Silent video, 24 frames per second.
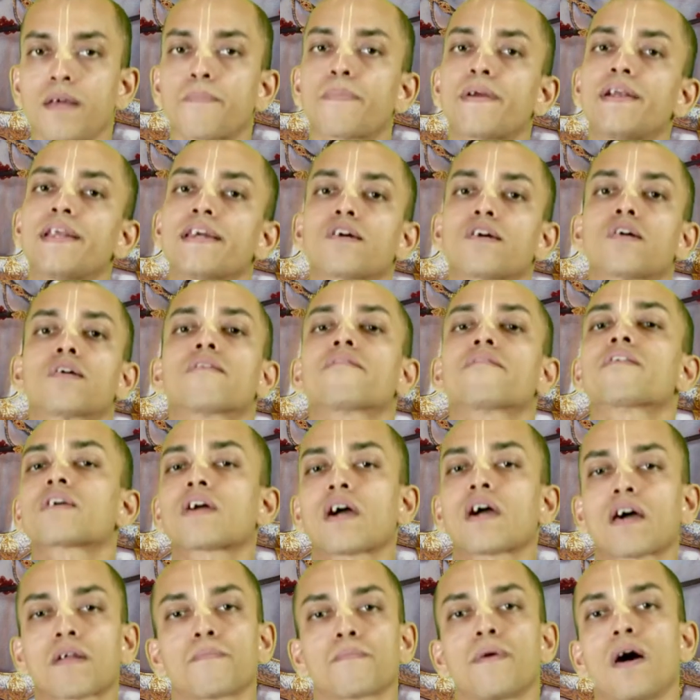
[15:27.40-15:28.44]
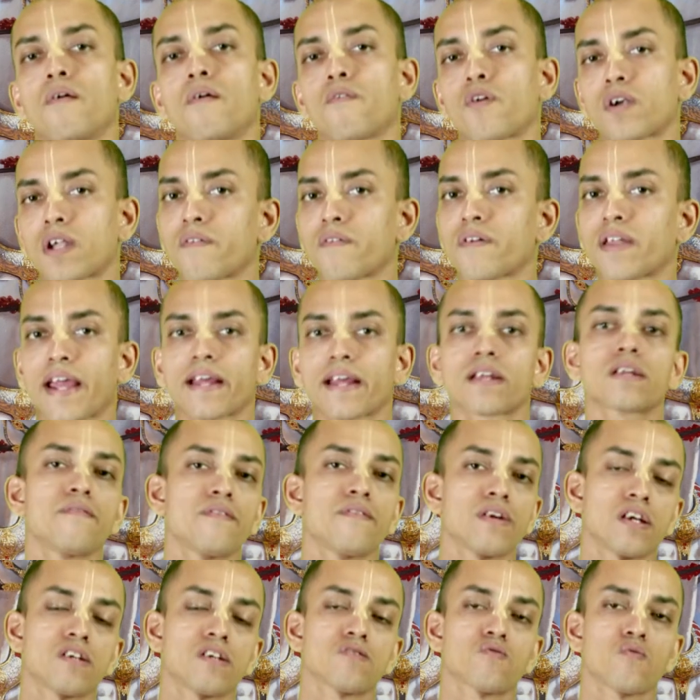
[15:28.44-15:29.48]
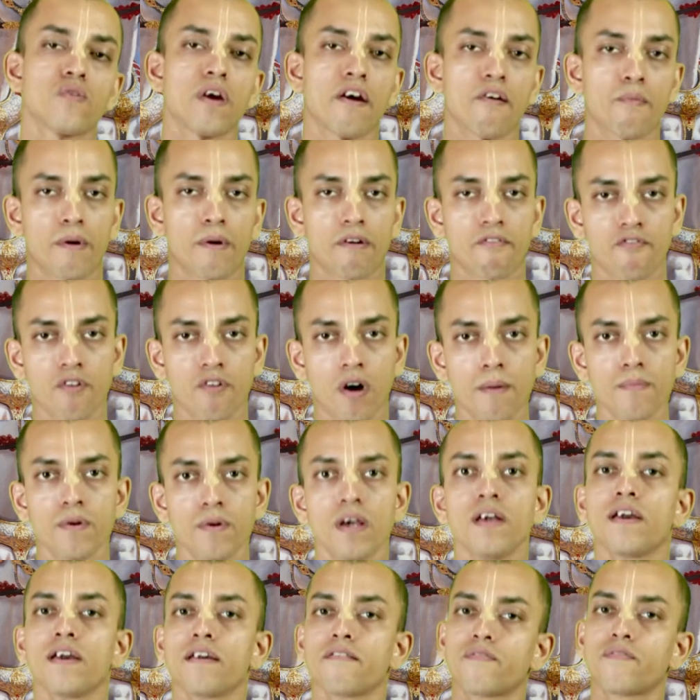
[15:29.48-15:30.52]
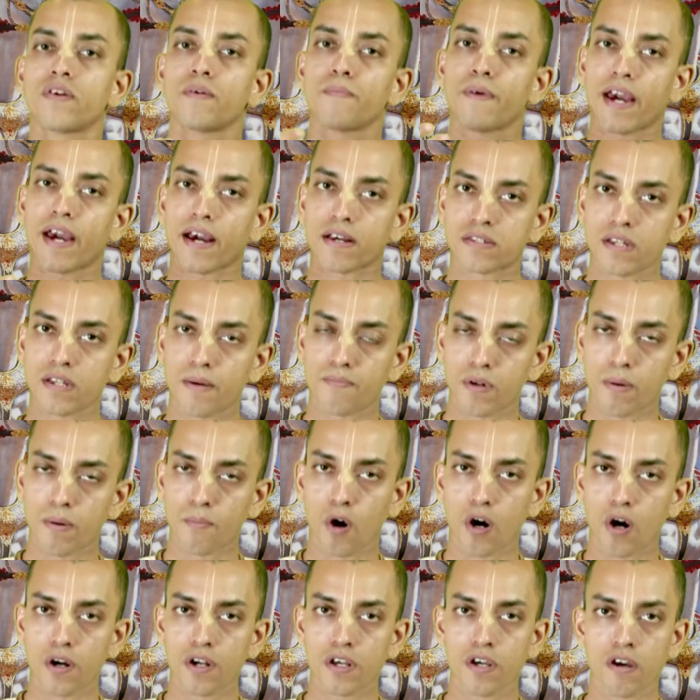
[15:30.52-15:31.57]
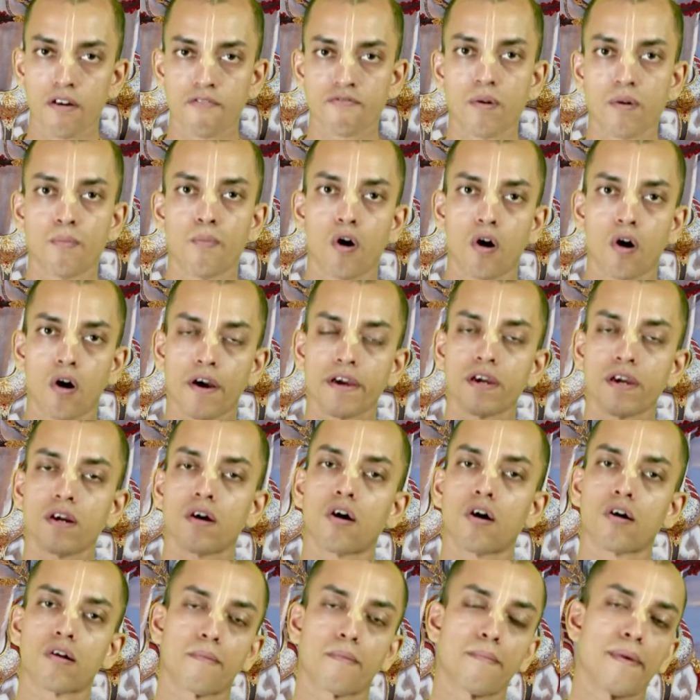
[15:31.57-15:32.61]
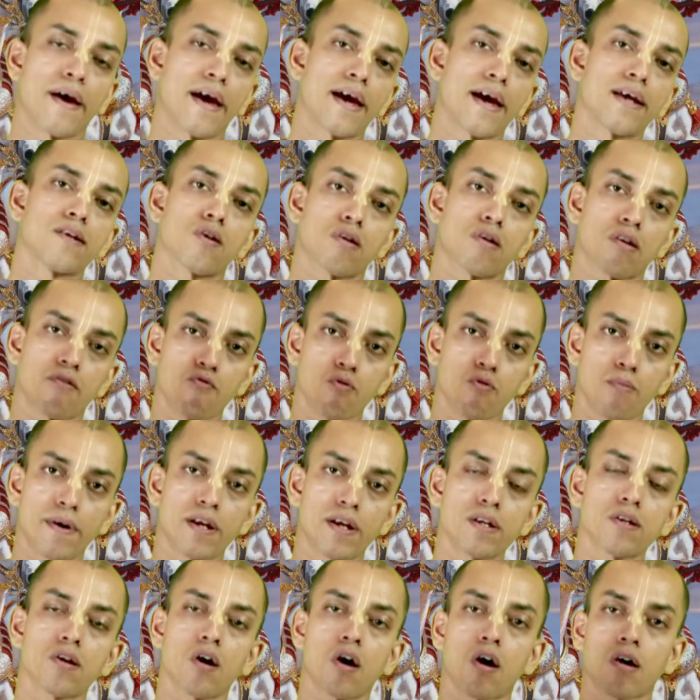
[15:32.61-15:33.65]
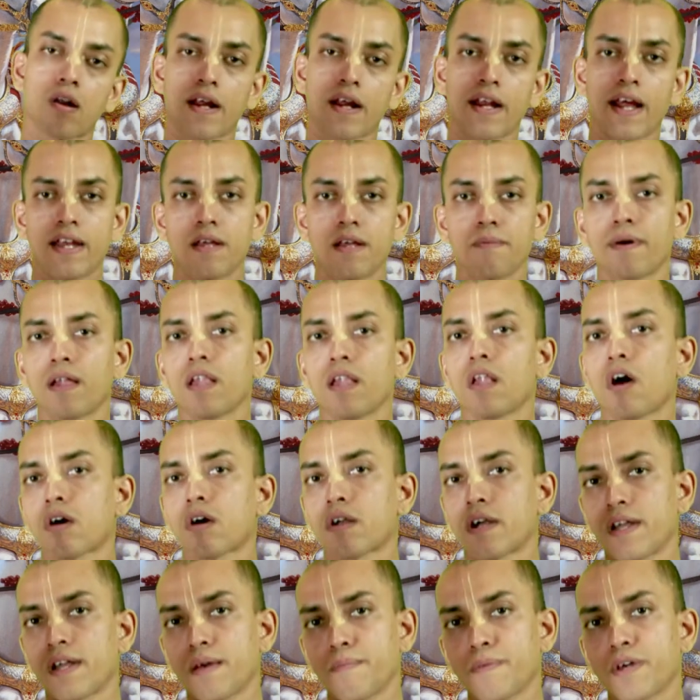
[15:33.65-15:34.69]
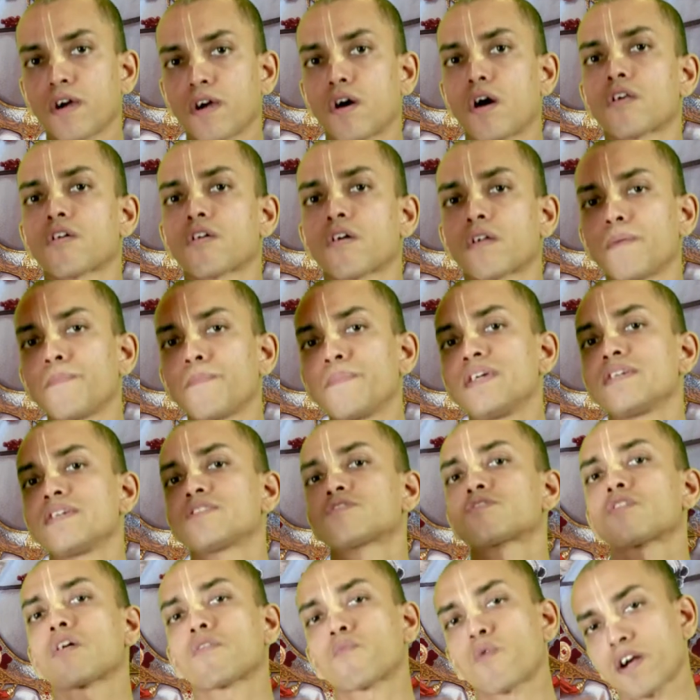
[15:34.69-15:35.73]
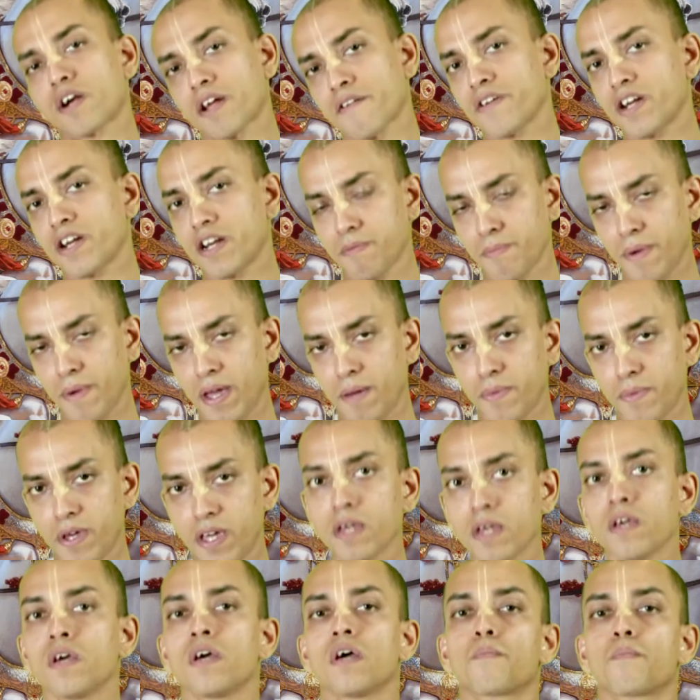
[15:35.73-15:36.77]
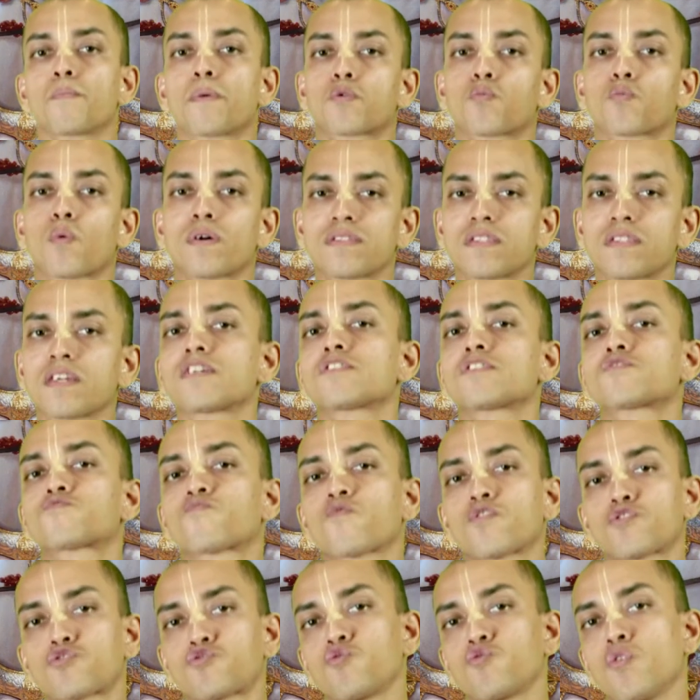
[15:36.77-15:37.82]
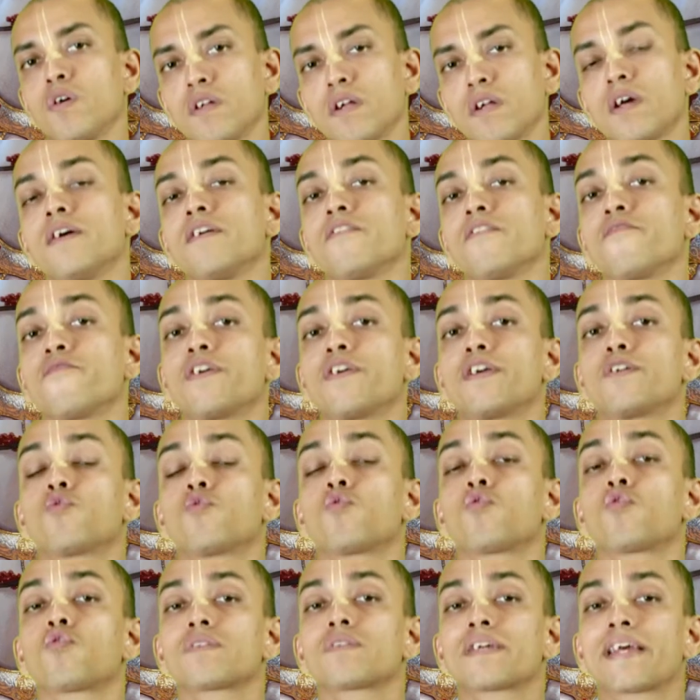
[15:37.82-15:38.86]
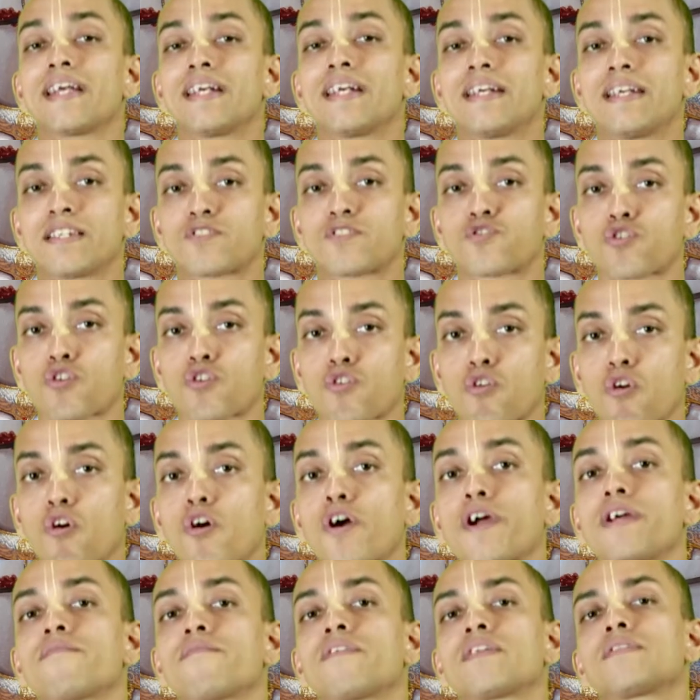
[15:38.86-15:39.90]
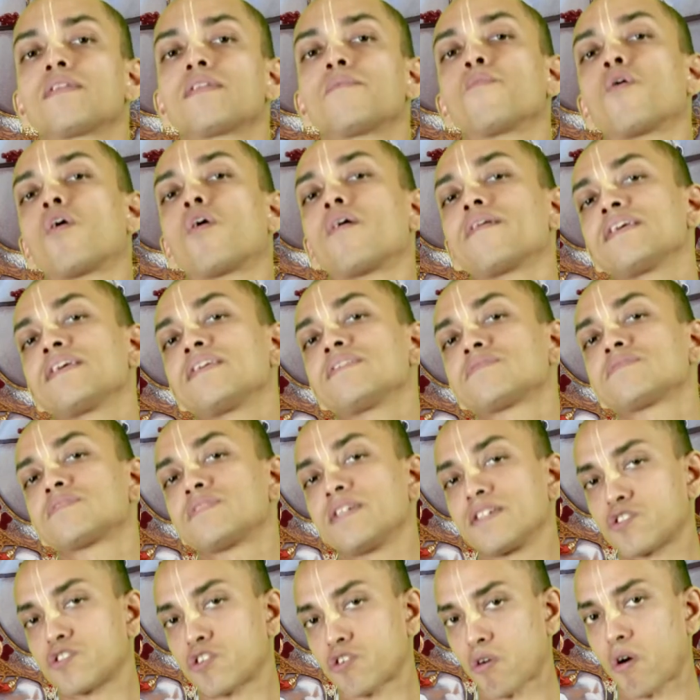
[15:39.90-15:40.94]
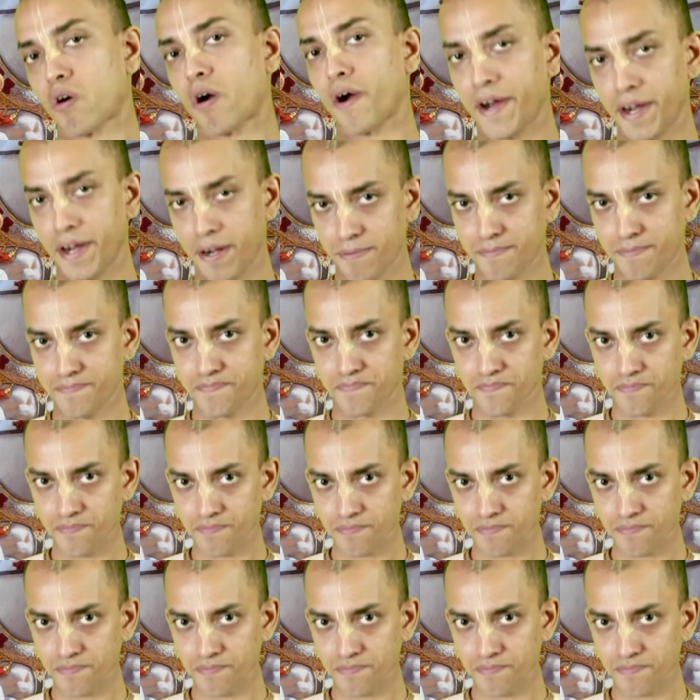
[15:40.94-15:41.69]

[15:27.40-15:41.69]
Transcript: depending on our karma. Whatever activities we have performed, we may accept the body of a boy or a man or a woman or an animal or a demigod or a beast or whatever it may be. But one thing is for sure, we don't get destroyed when the body is destroyed.